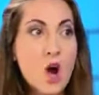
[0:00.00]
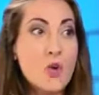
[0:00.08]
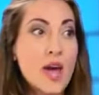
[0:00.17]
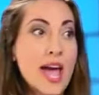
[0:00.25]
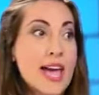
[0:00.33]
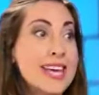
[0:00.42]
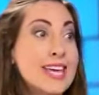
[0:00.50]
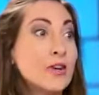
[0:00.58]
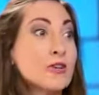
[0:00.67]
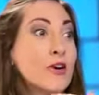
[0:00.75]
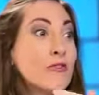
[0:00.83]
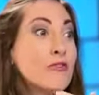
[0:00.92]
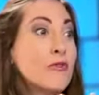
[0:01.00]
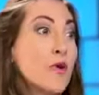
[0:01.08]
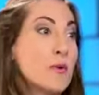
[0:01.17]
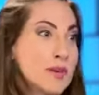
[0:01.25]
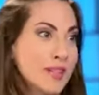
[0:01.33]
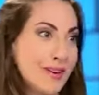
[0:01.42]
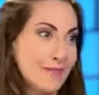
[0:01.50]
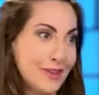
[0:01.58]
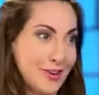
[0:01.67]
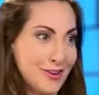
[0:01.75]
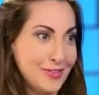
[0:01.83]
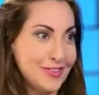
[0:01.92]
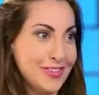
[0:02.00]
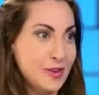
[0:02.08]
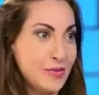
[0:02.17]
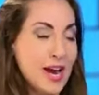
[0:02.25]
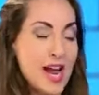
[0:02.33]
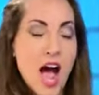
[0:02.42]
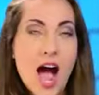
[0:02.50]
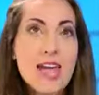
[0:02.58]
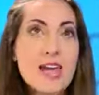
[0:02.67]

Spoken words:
okay, here's a formula for you, right?